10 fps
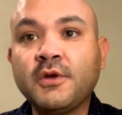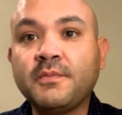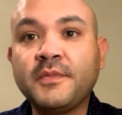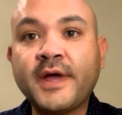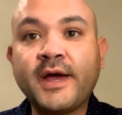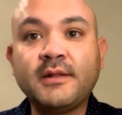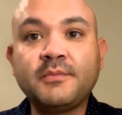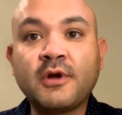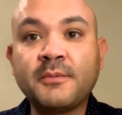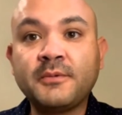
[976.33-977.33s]
that
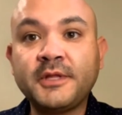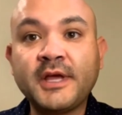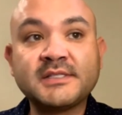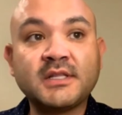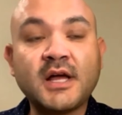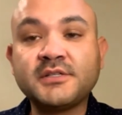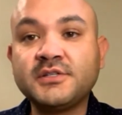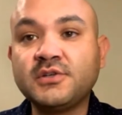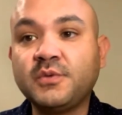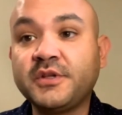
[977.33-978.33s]
probably has a lot to
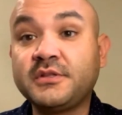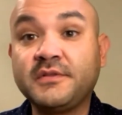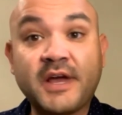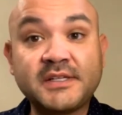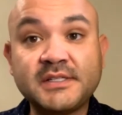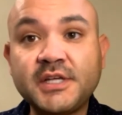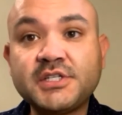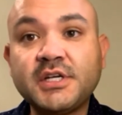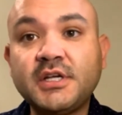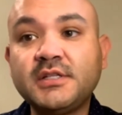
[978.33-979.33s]
do with the
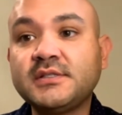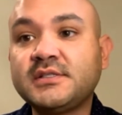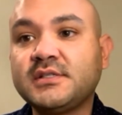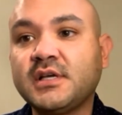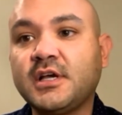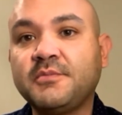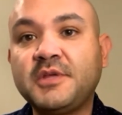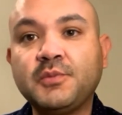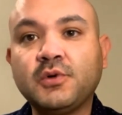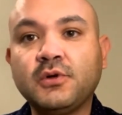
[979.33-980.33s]
vaccinations,
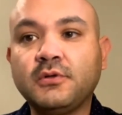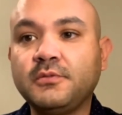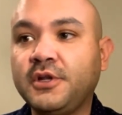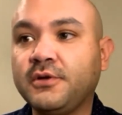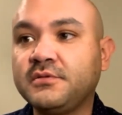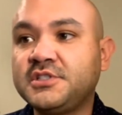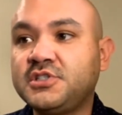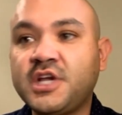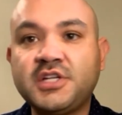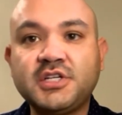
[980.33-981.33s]
people
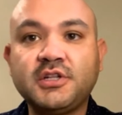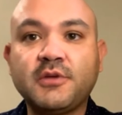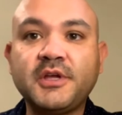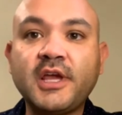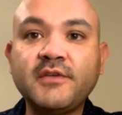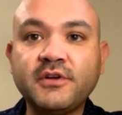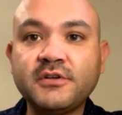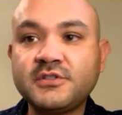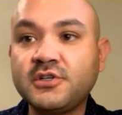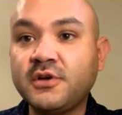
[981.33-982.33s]
changing their
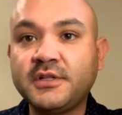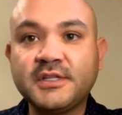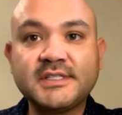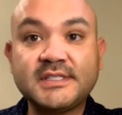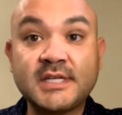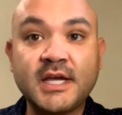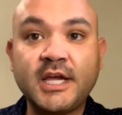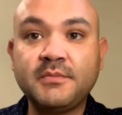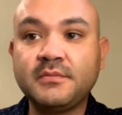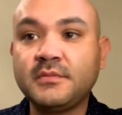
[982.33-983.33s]
behaviors during this
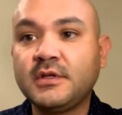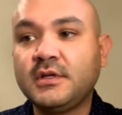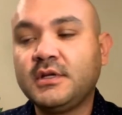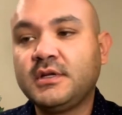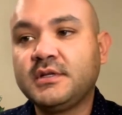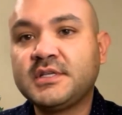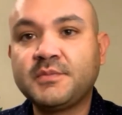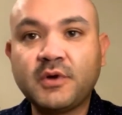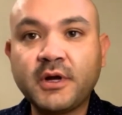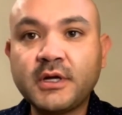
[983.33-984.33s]
time
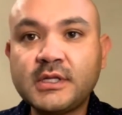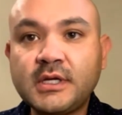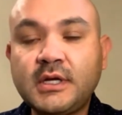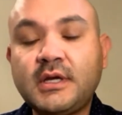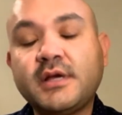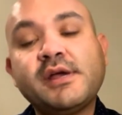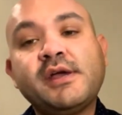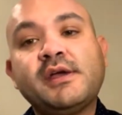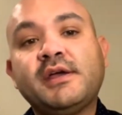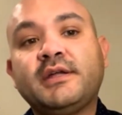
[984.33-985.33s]
temporarily,
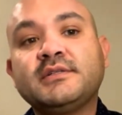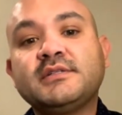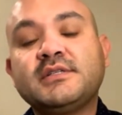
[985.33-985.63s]
and